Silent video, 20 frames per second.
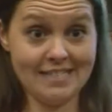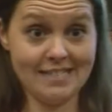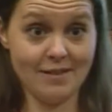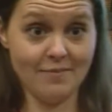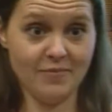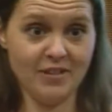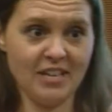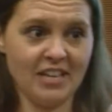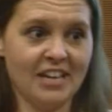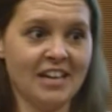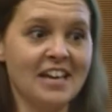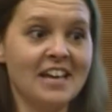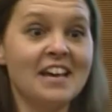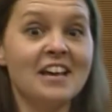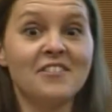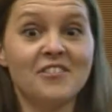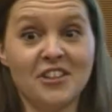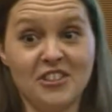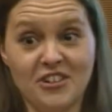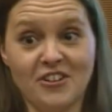something
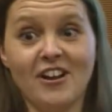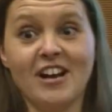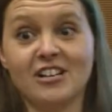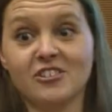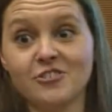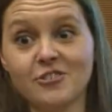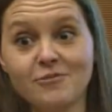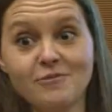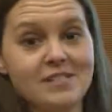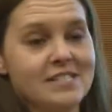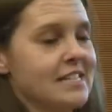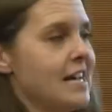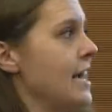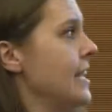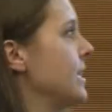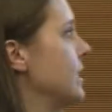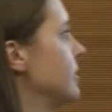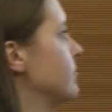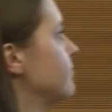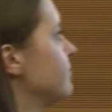that they're actually
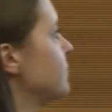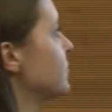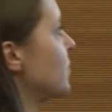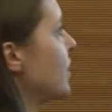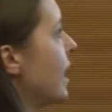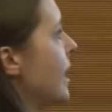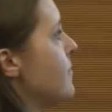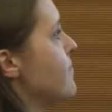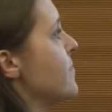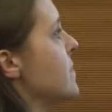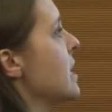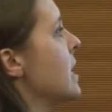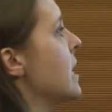reciting, okay?